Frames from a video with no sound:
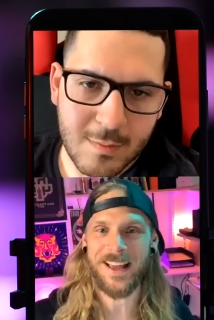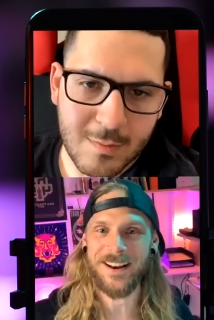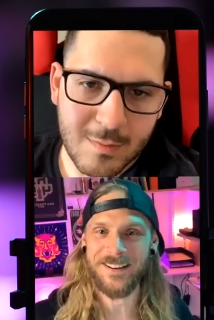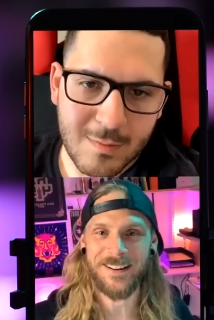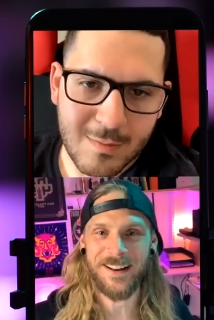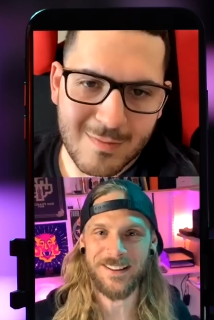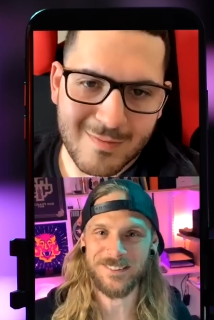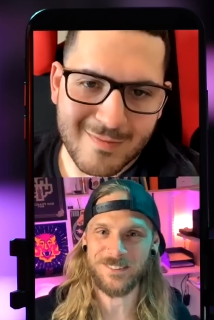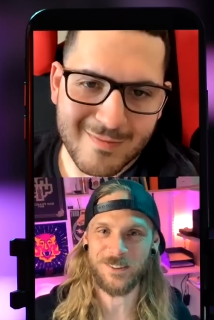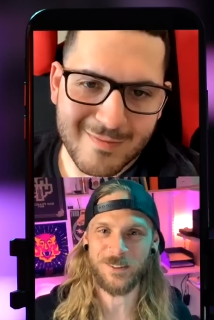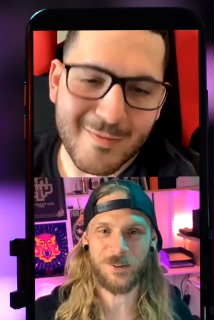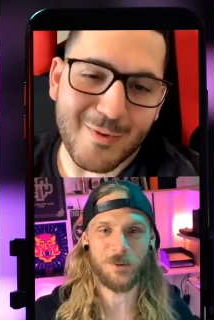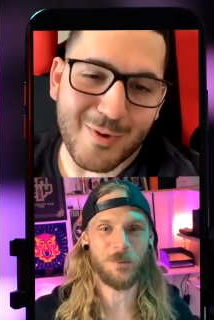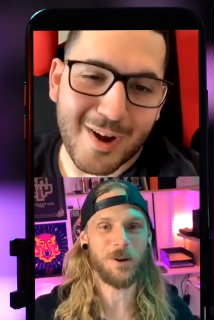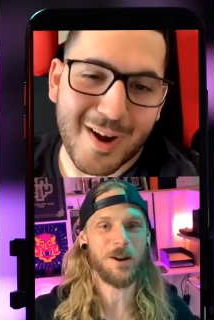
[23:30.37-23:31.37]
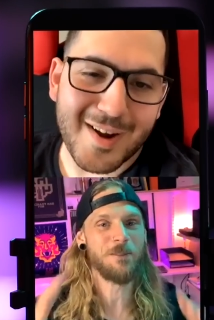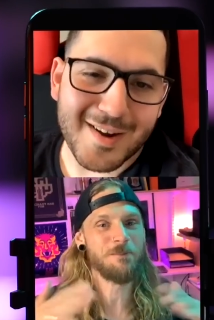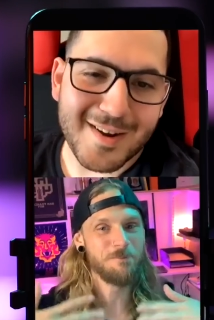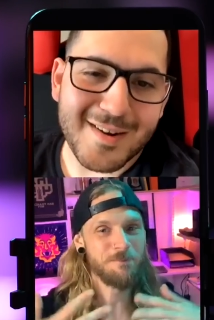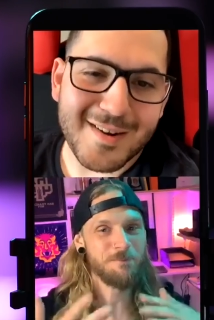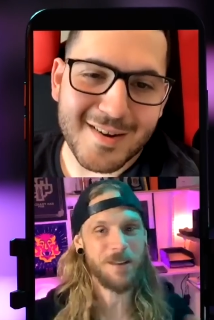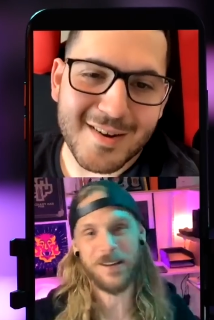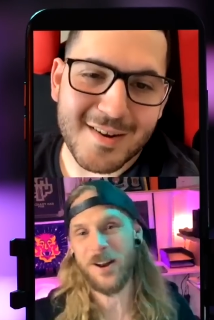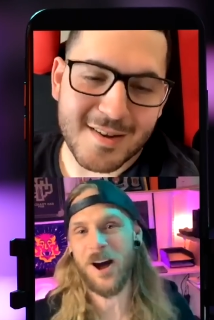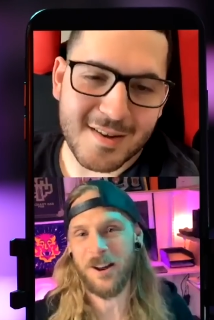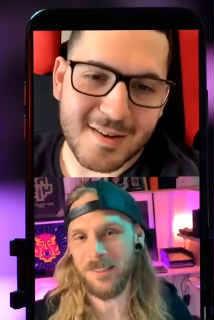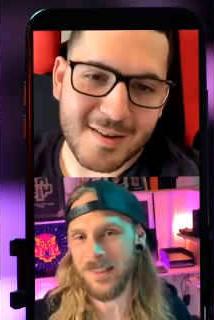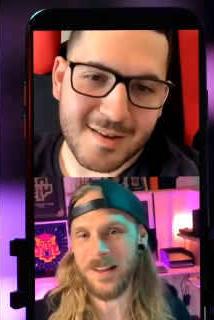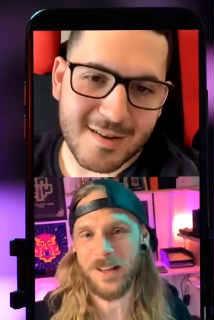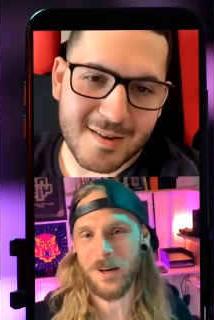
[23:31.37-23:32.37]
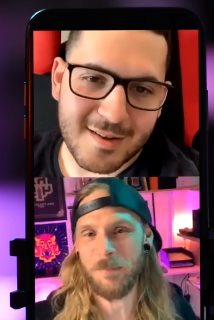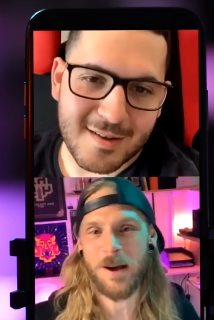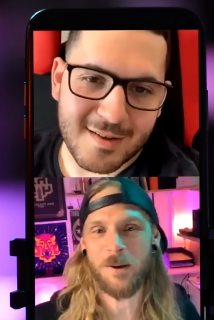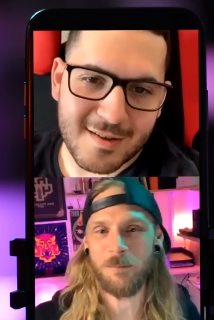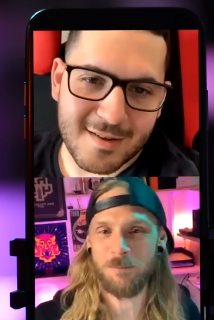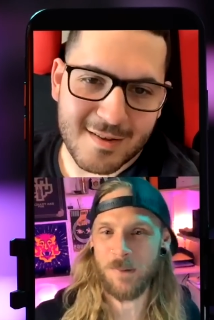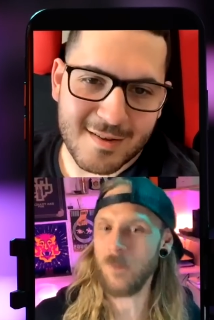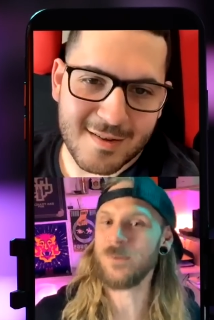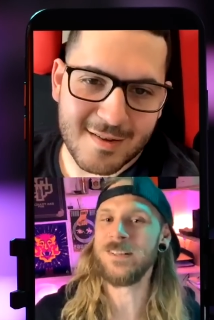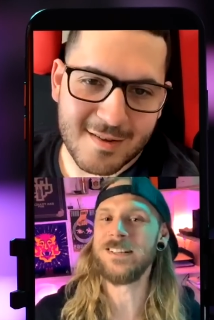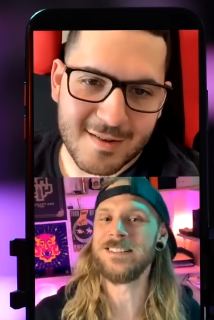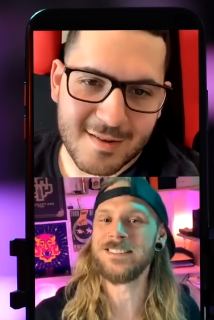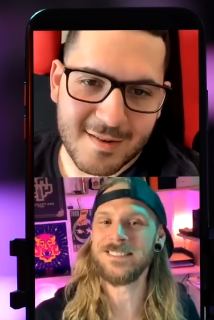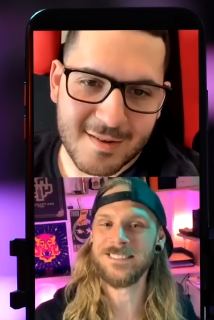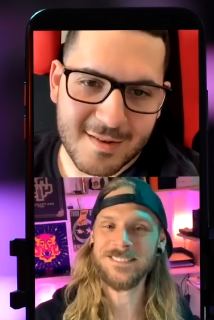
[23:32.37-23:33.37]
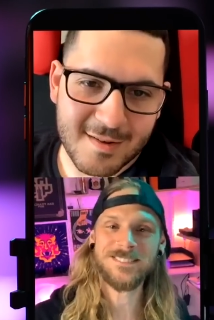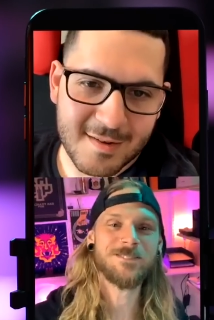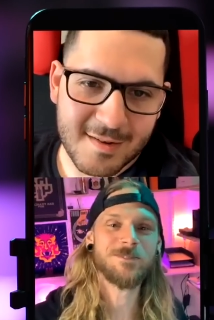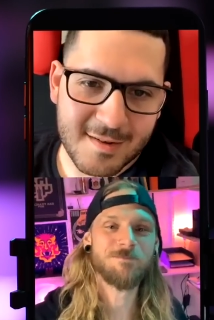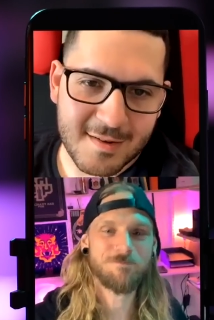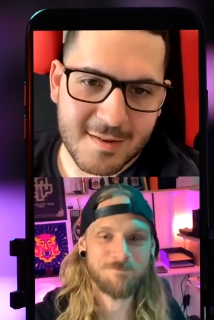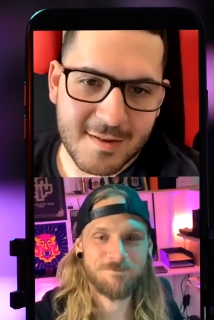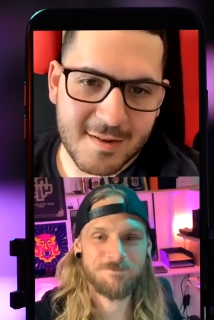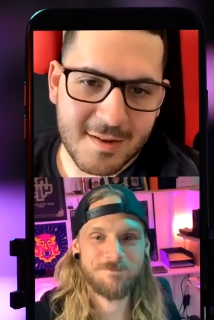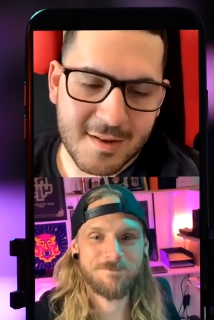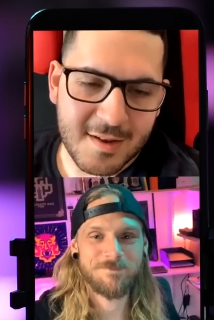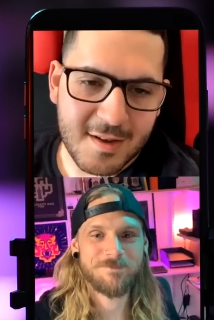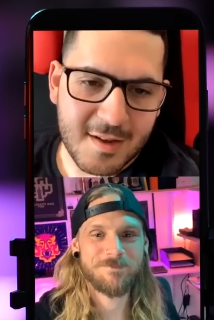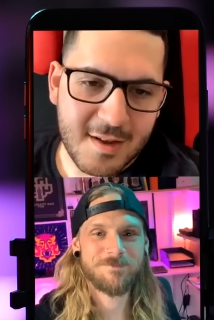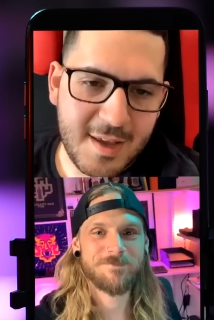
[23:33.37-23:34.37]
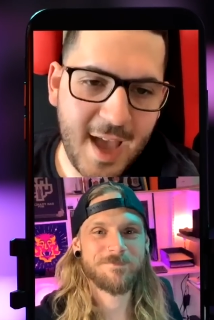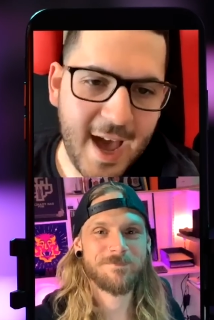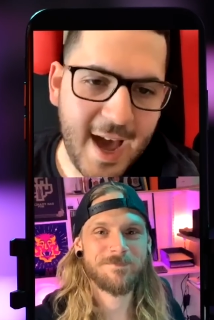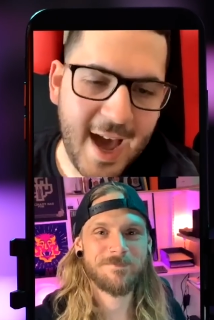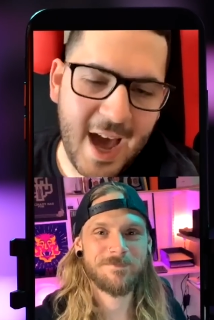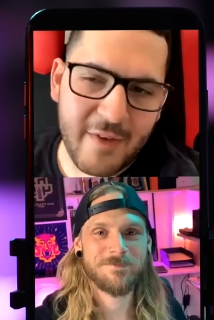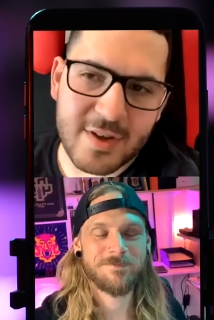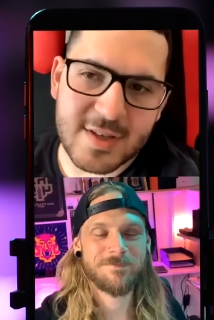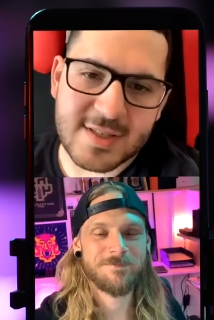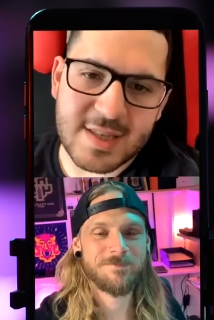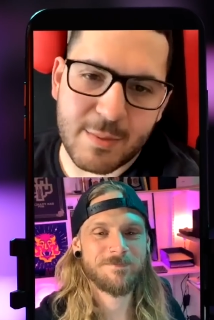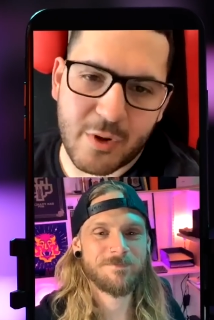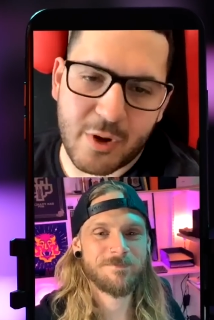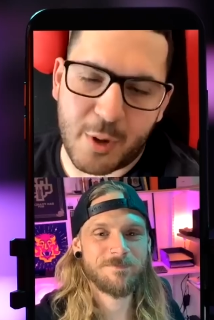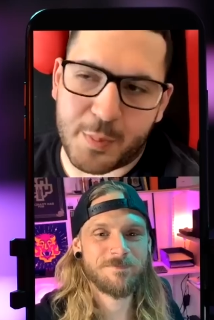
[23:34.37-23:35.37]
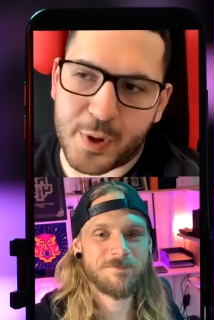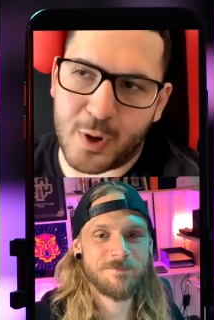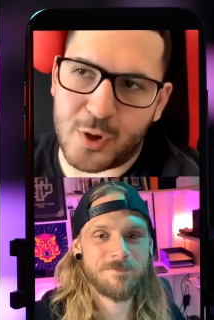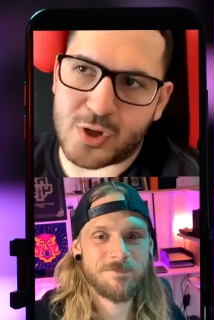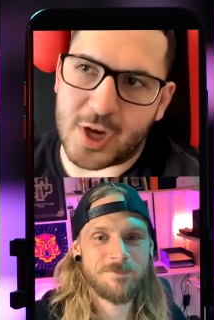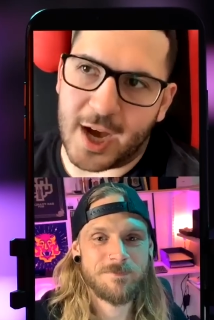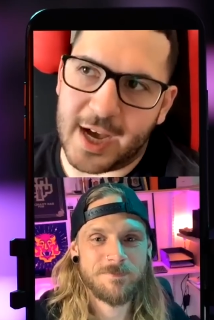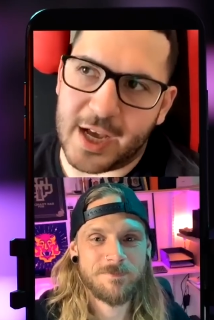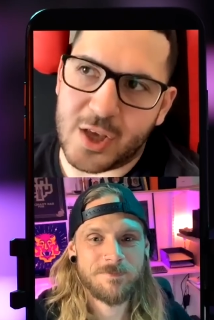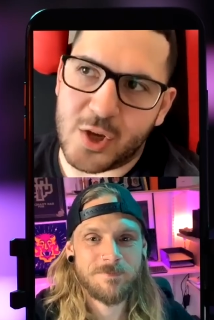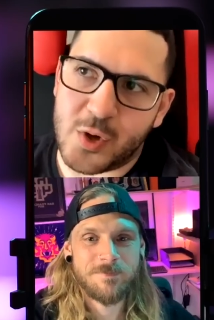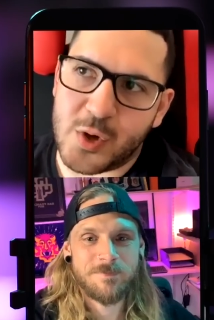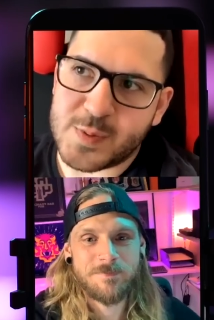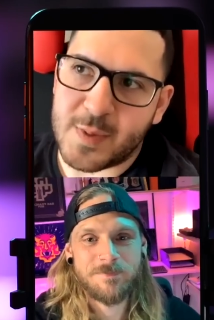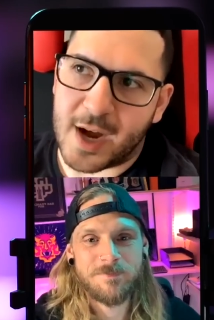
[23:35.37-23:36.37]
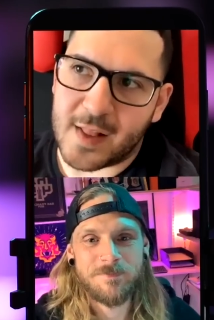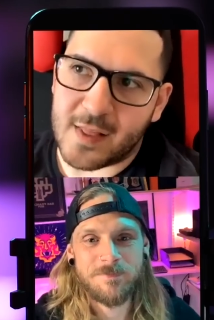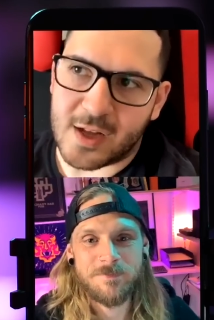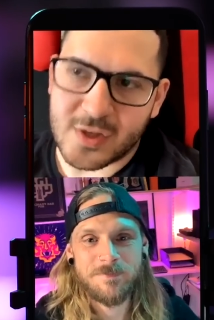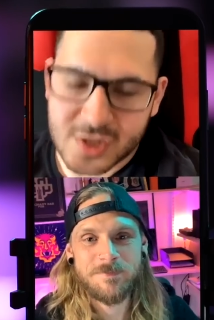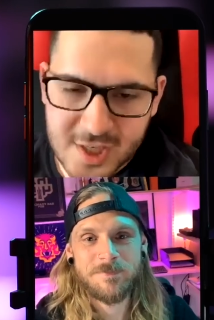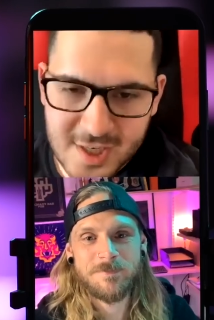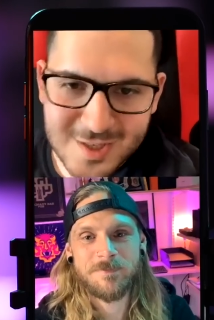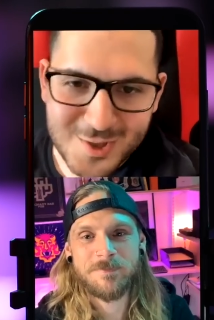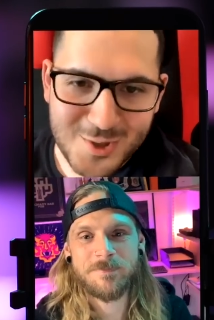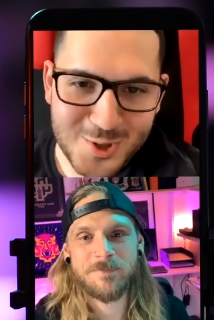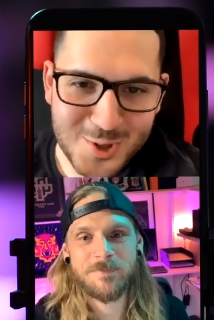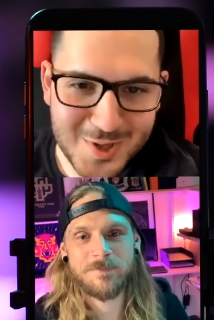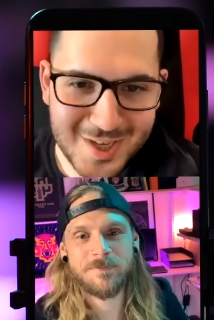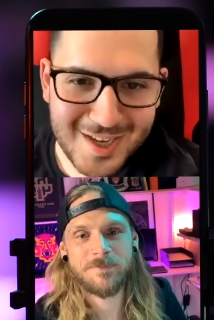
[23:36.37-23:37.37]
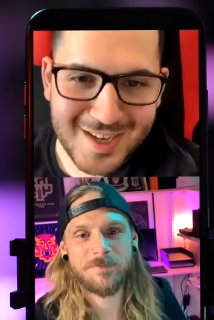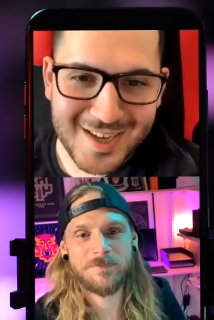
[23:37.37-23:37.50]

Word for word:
Speaker 1: that has to do with me not thinking about bounties.
Speaker 2: Yeah, I have a similar approach. I use my lunches usually